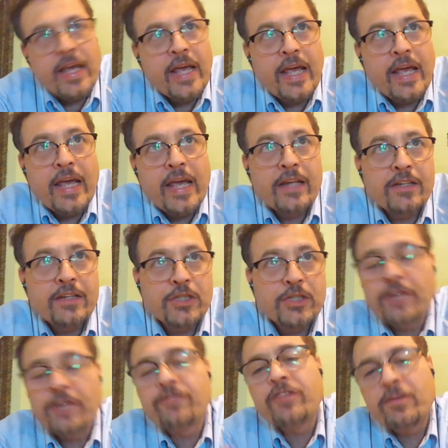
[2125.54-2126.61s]
and to
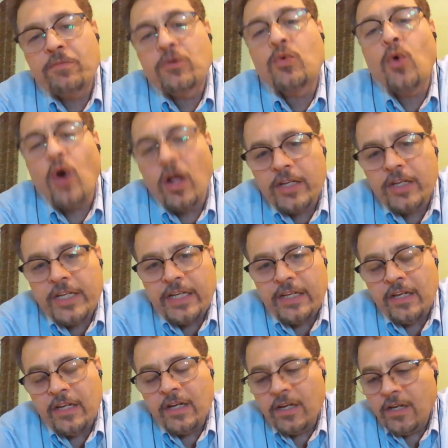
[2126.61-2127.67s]
give them
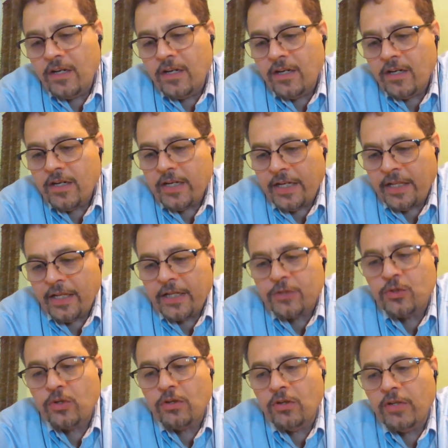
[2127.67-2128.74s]
quality
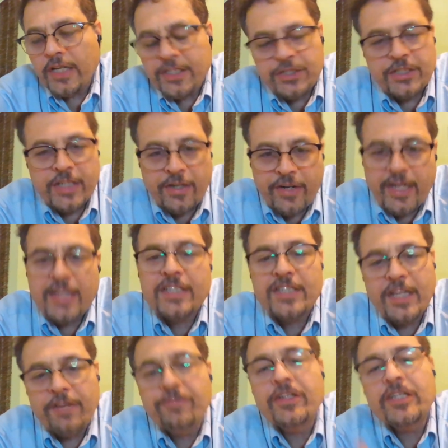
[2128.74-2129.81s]
electrical engineering and
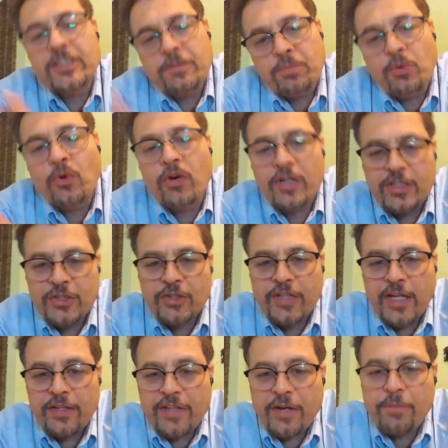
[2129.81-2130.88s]
safety support so
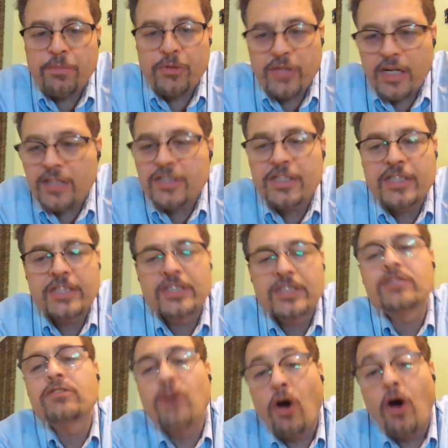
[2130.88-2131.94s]
that their production
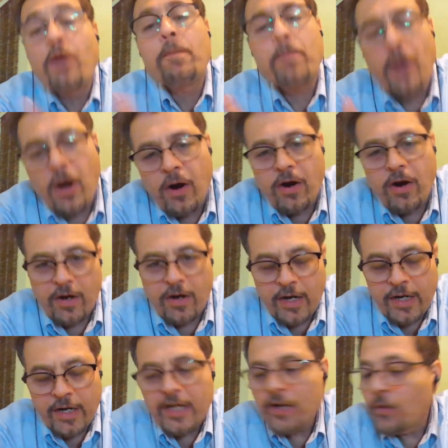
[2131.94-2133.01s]
is on par
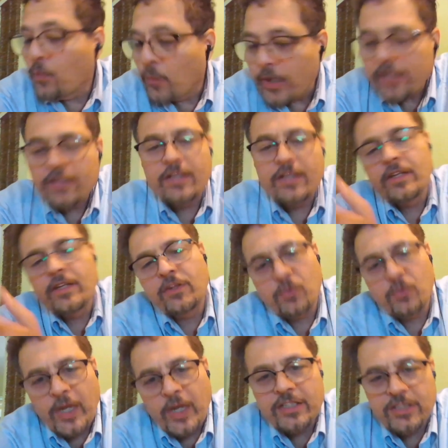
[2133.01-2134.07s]
with the
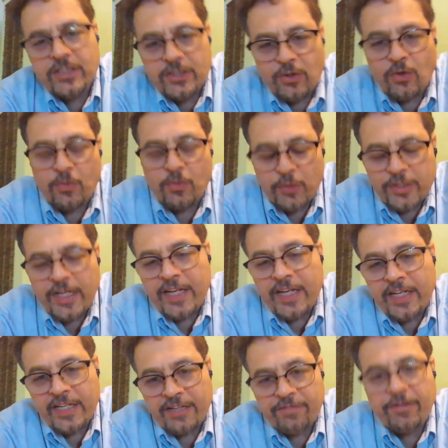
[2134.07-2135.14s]
West or with
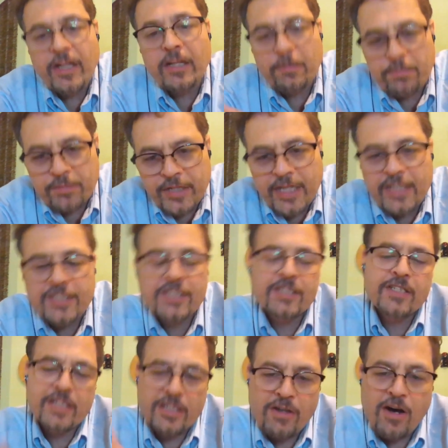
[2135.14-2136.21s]
any developed
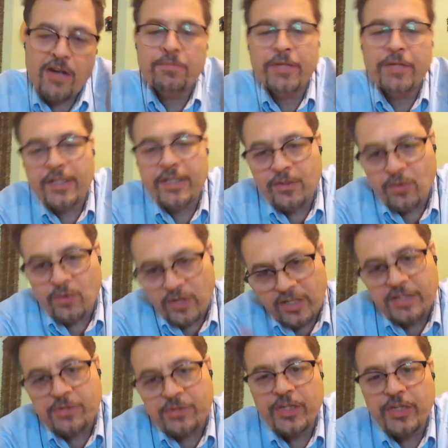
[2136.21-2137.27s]
nation, economy, or
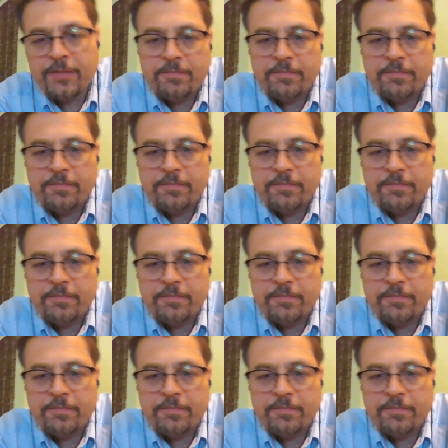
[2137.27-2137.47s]
country.